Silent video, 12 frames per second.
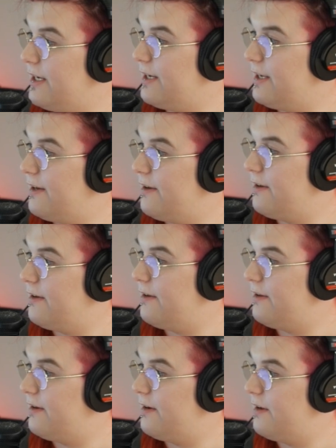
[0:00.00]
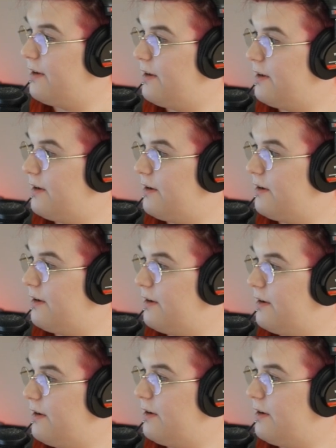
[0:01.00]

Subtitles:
(no one is talking)